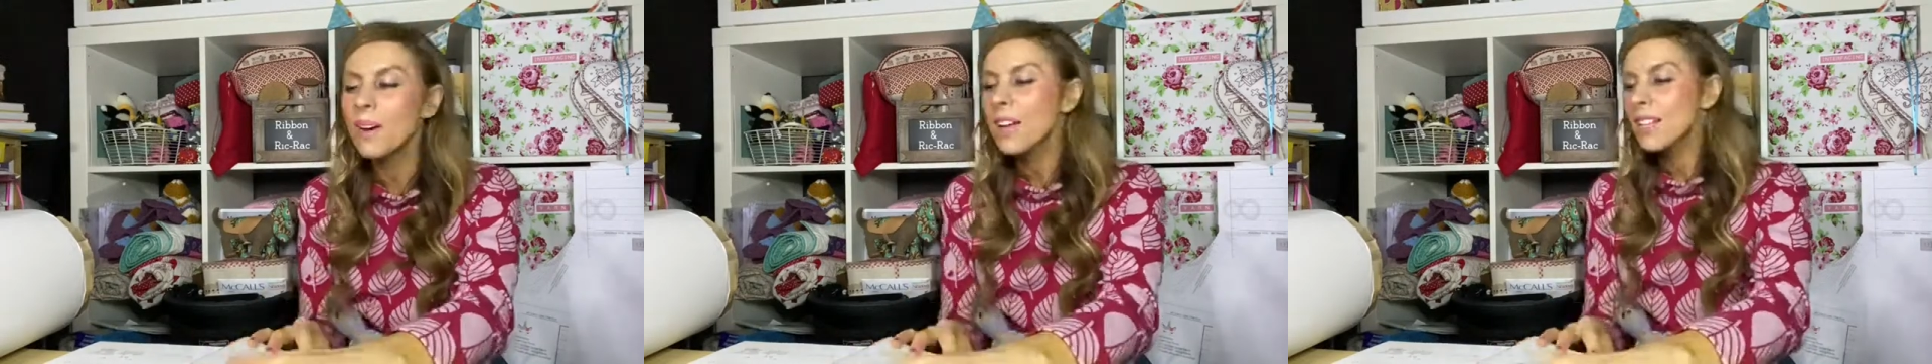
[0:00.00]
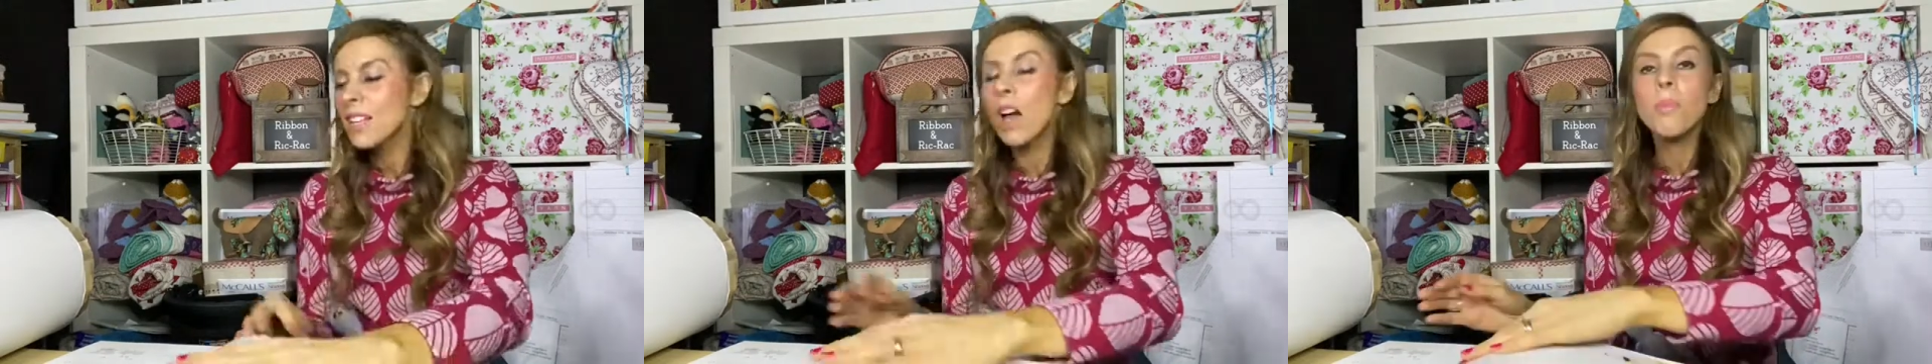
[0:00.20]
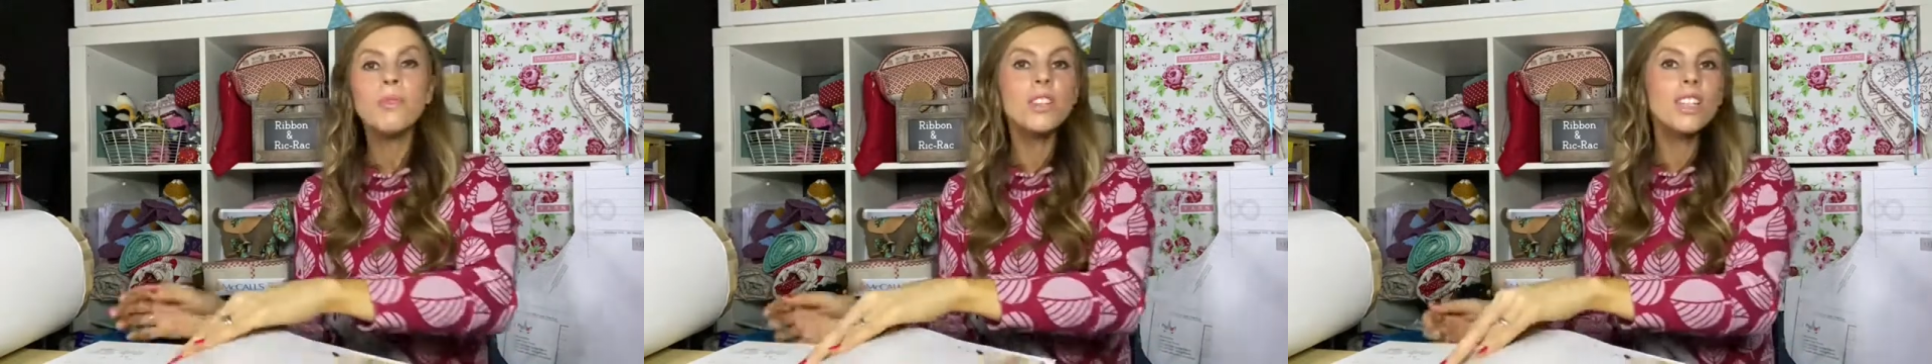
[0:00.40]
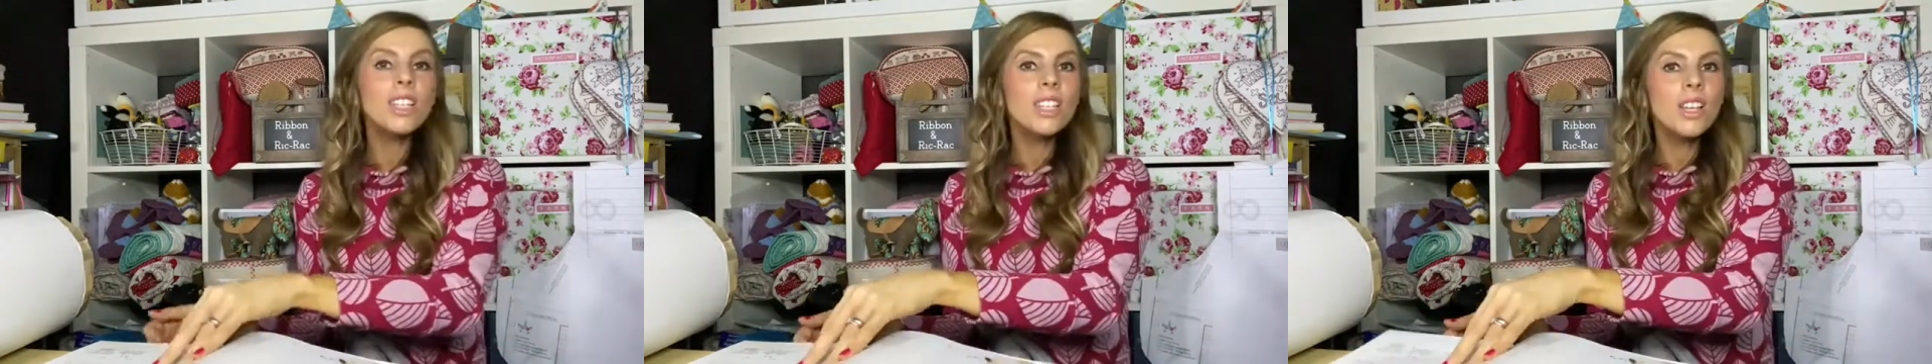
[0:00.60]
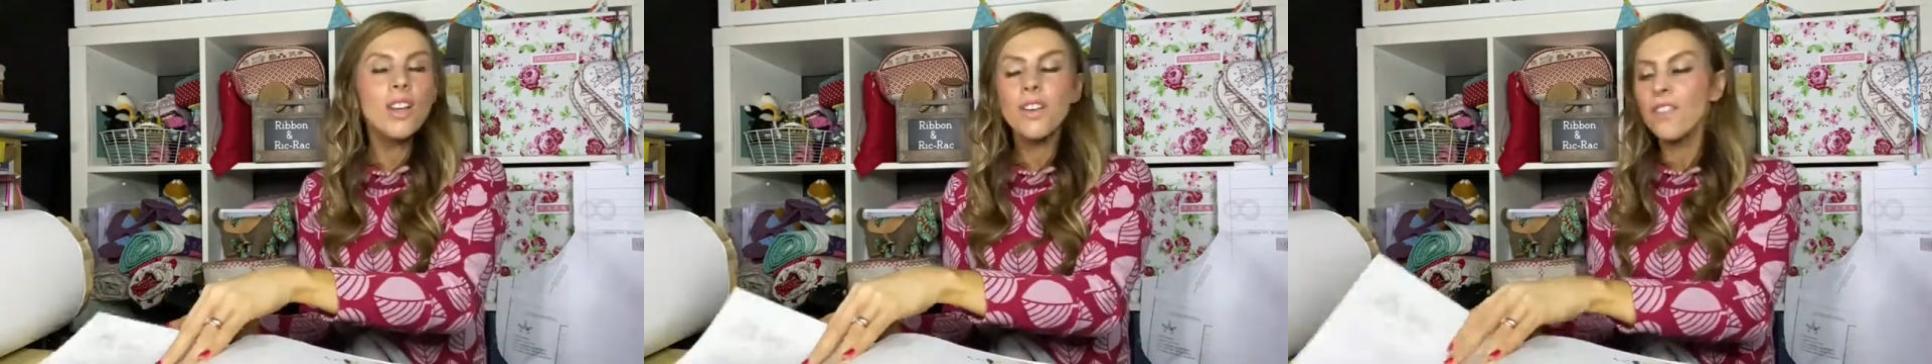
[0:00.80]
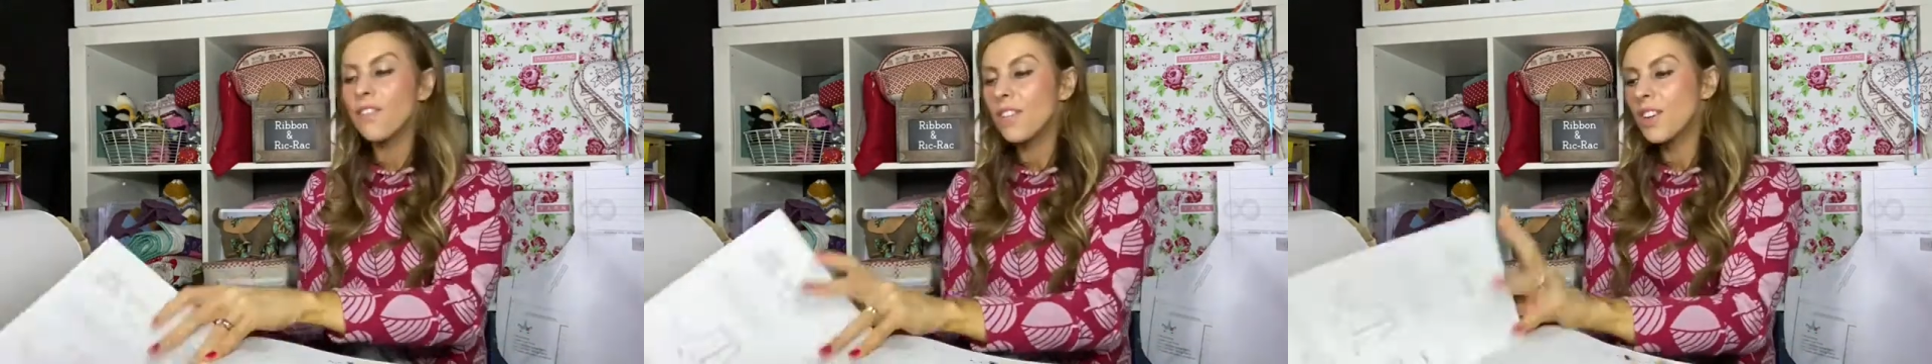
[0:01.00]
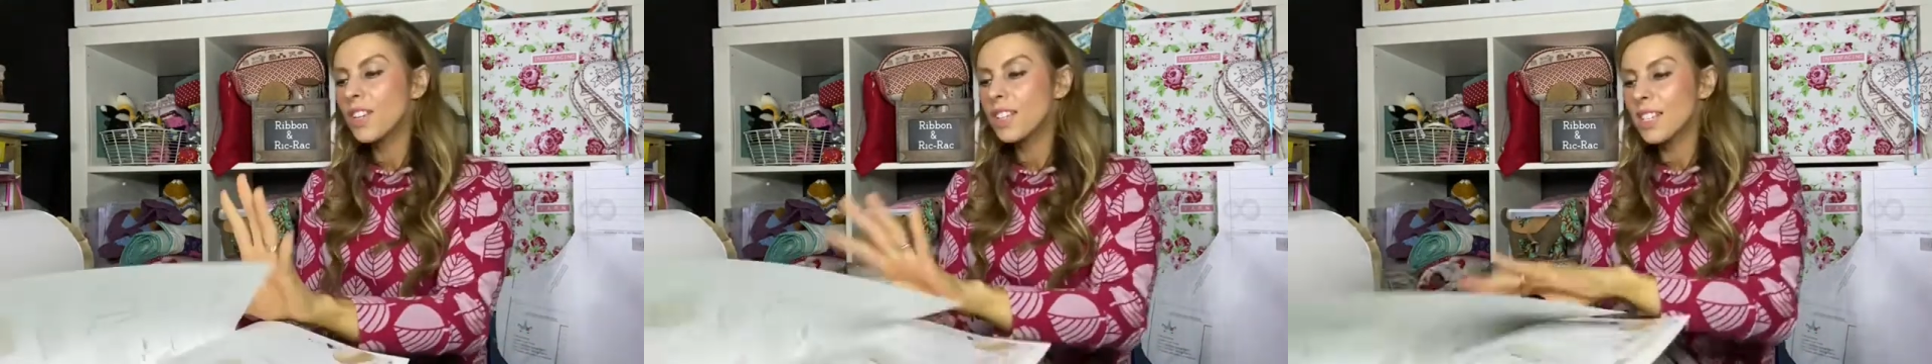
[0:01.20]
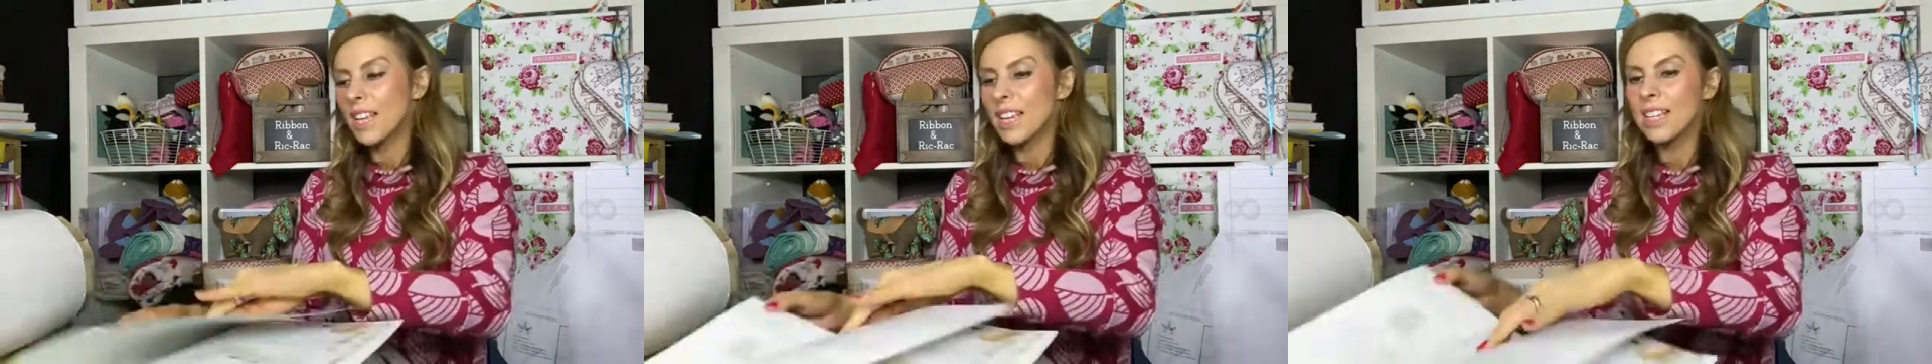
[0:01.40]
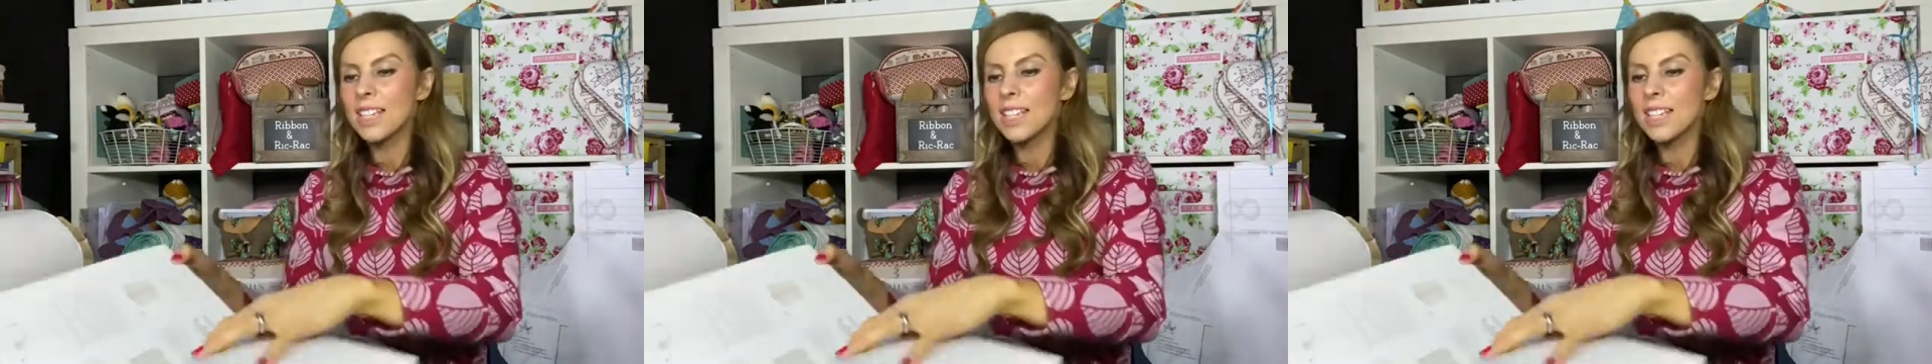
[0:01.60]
So I'm just so fussy.